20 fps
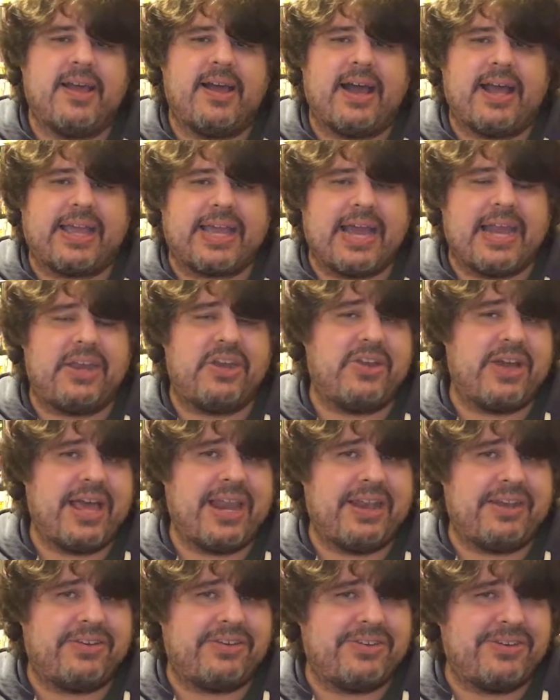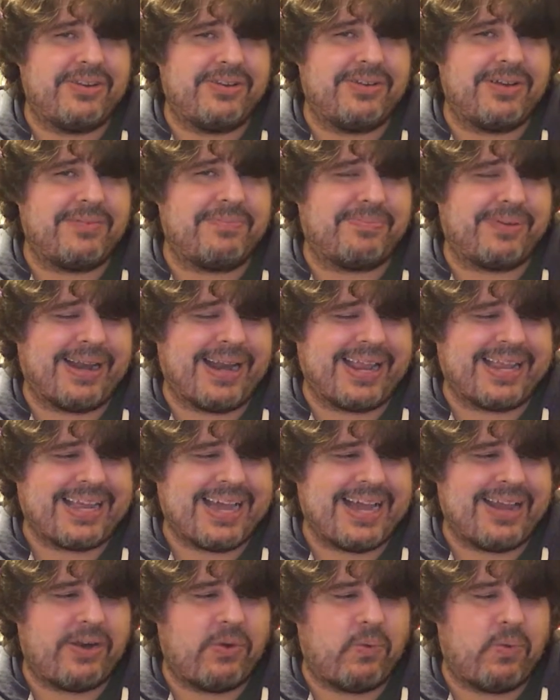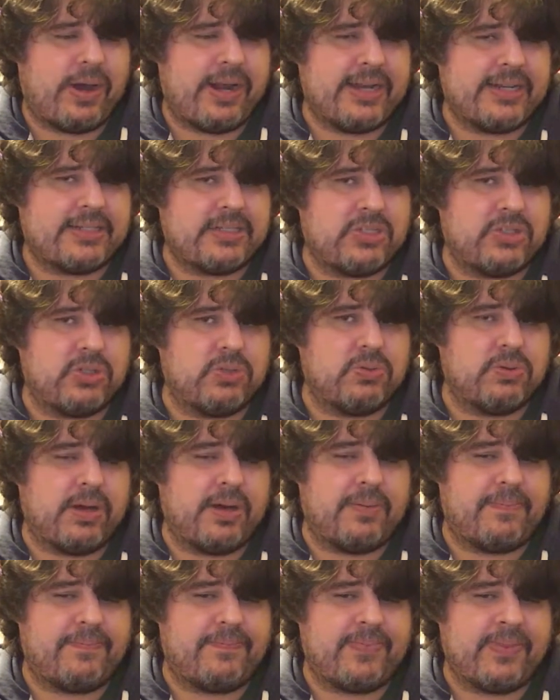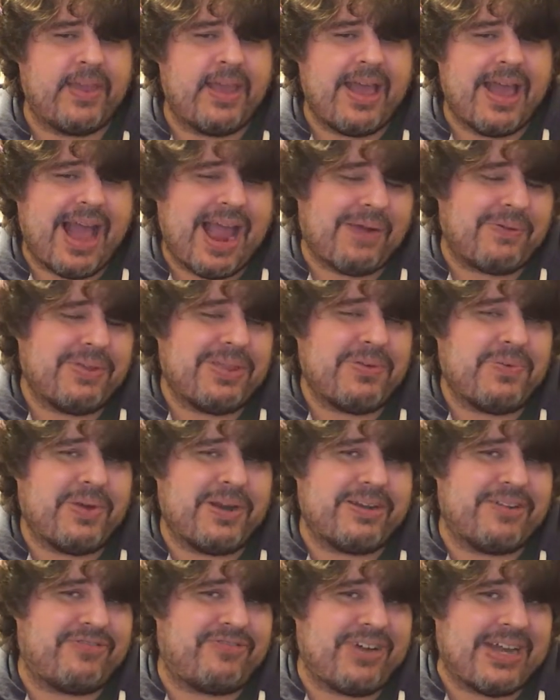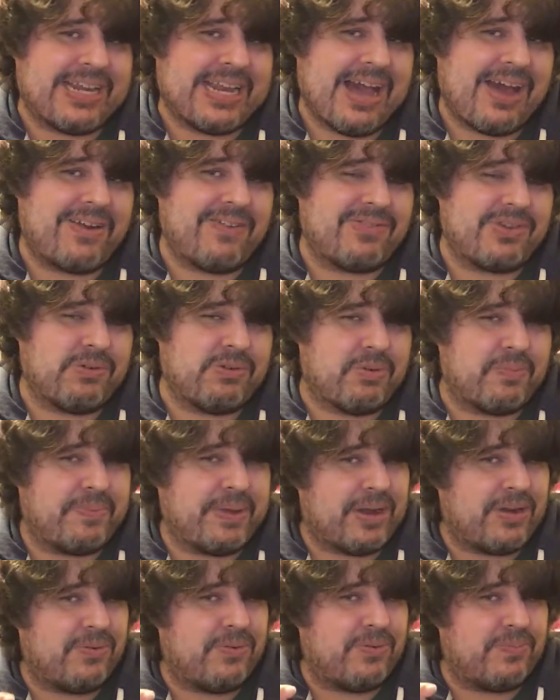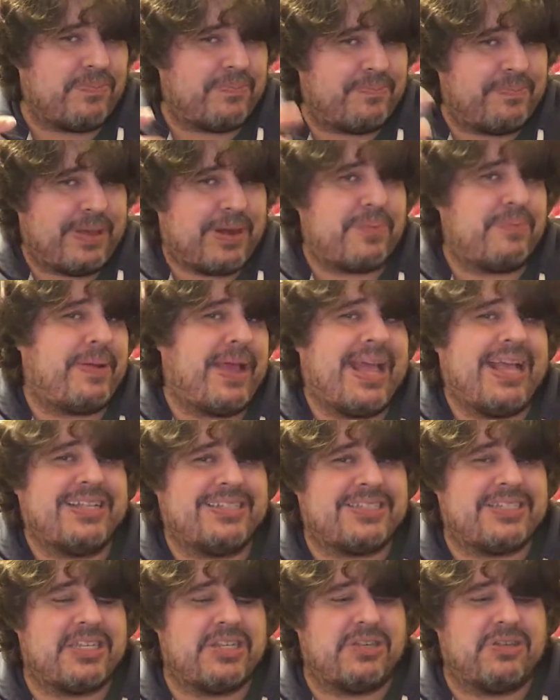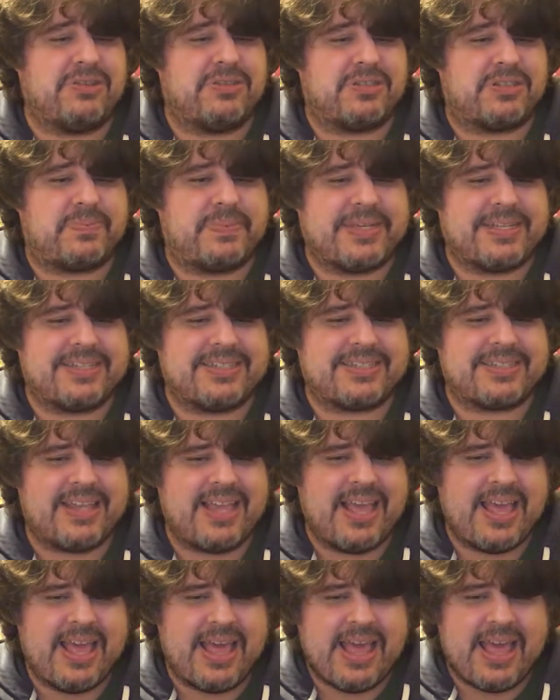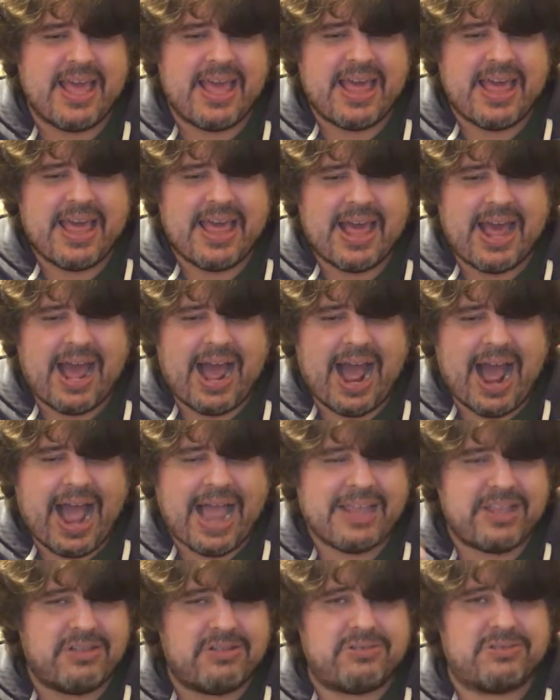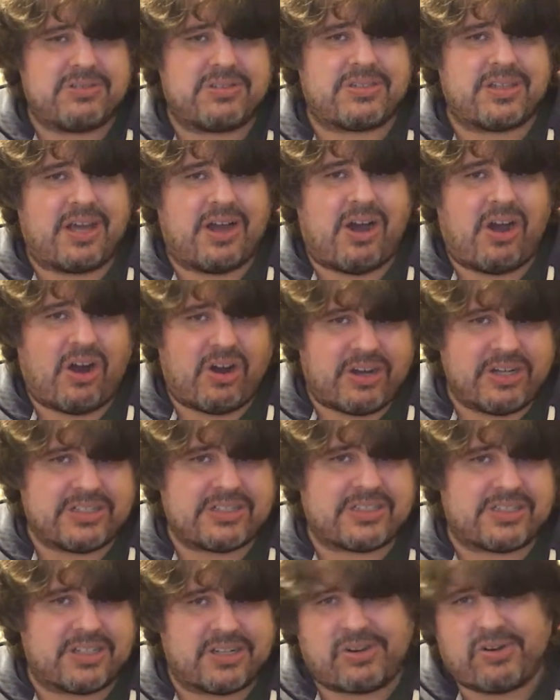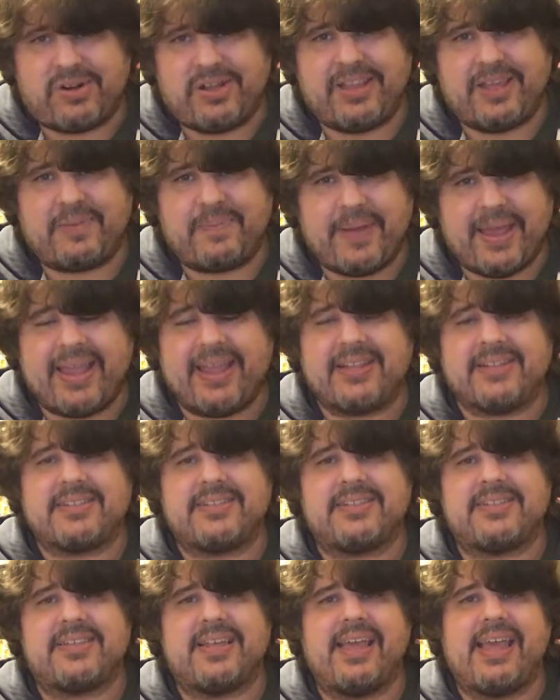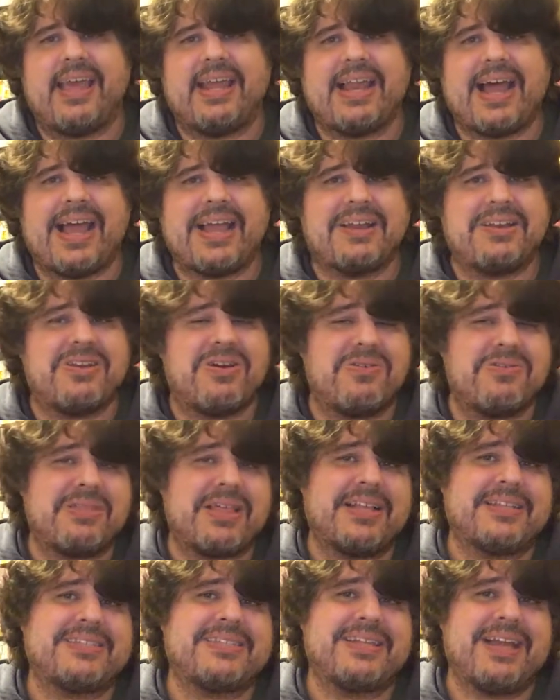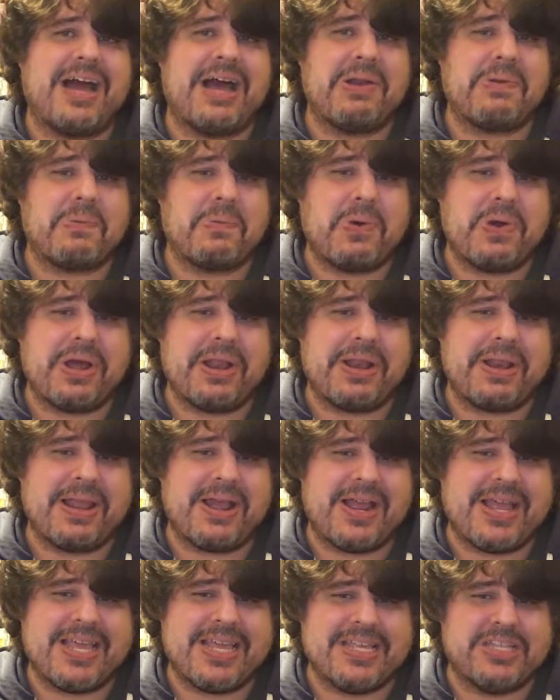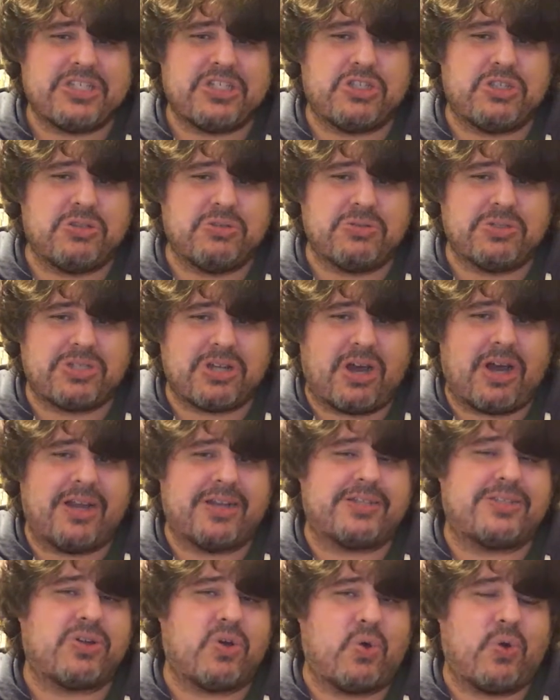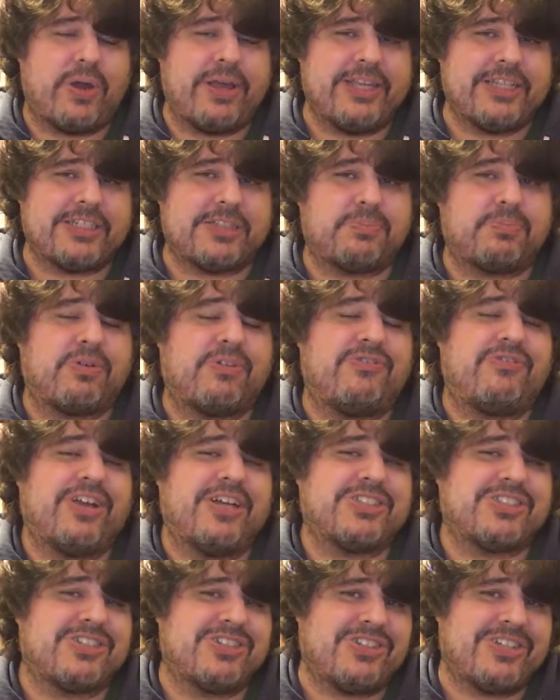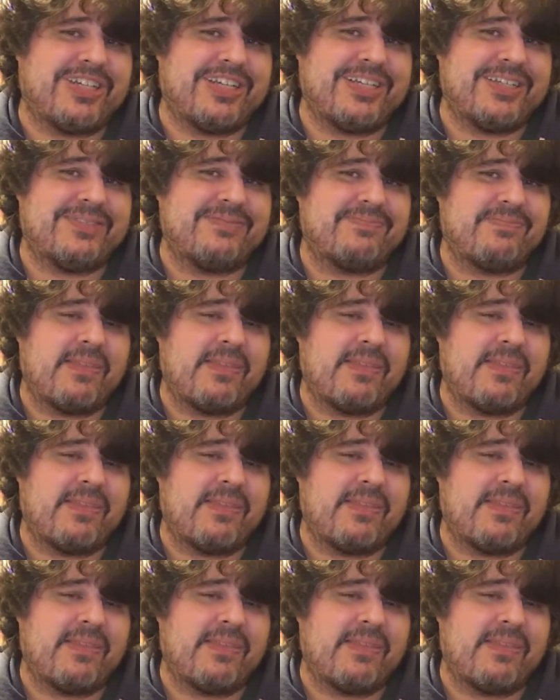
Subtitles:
I kind of knew how to do it, but I kind of wanted to, I really wanted to find out if there were better paints to use, because I use artist acrylic paints, and I know that's not what is used on toys professionally.